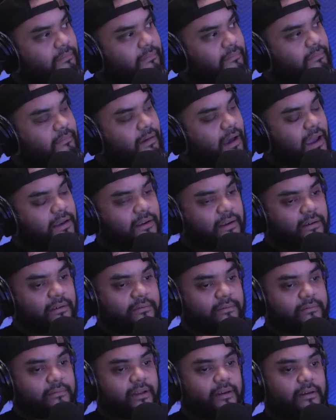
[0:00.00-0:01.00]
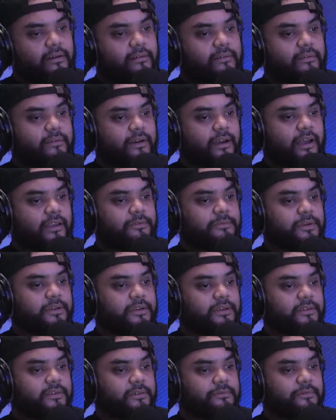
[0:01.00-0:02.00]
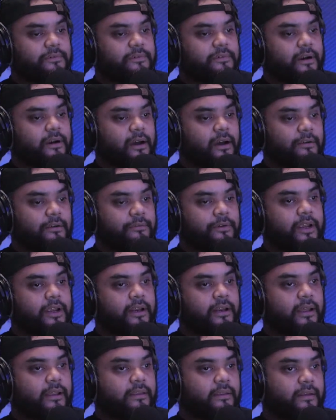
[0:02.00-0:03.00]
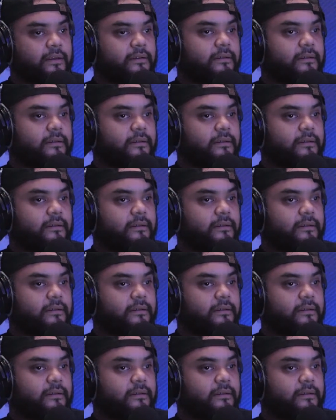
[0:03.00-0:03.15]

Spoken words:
I don't, because we just reconnected.